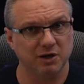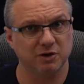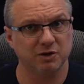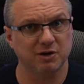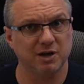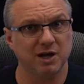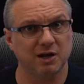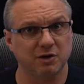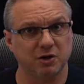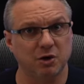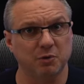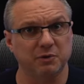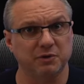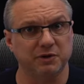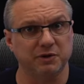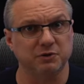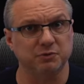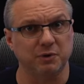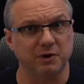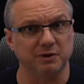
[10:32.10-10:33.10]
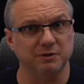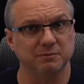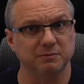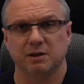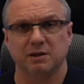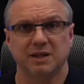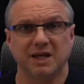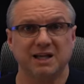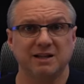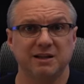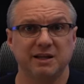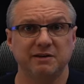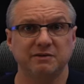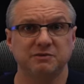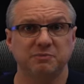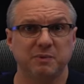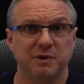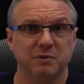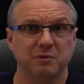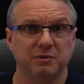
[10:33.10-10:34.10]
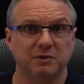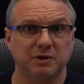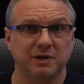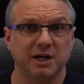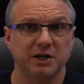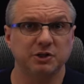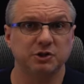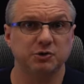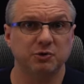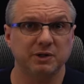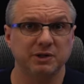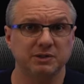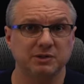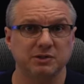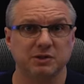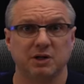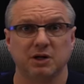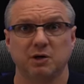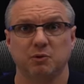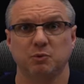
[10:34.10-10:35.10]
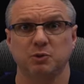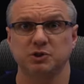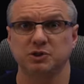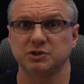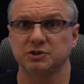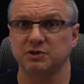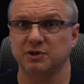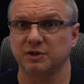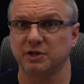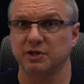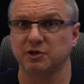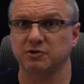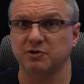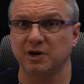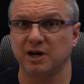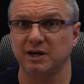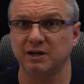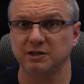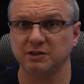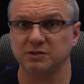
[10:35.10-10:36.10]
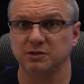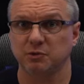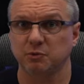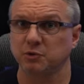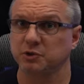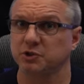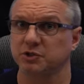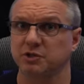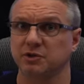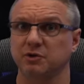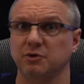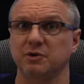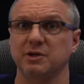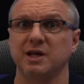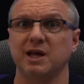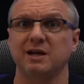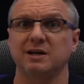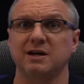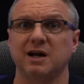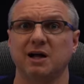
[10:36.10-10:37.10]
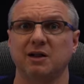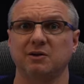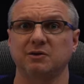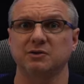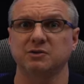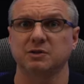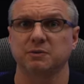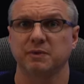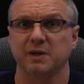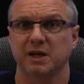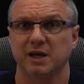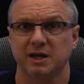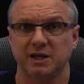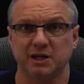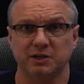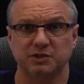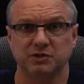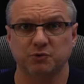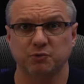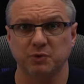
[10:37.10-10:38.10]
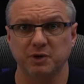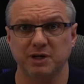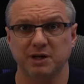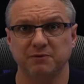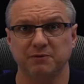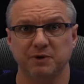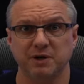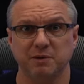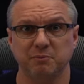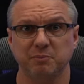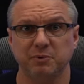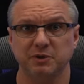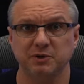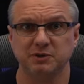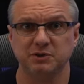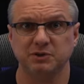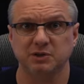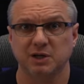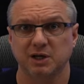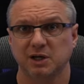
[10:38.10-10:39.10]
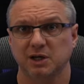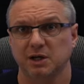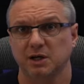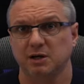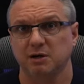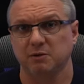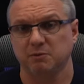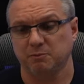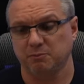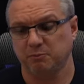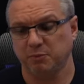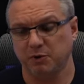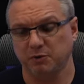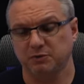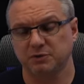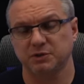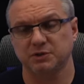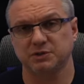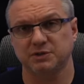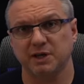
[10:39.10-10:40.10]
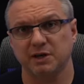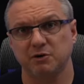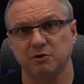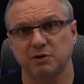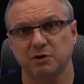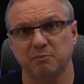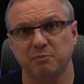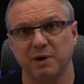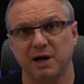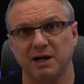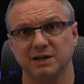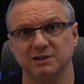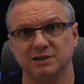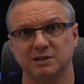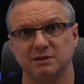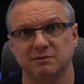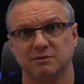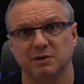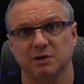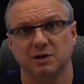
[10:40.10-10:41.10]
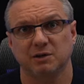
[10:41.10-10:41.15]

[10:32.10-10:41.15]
you can't go with this one. That leaves me with our next choice, which is the YITROX, which is thirty-eight dollars. It has three different inputs, both the standard composite,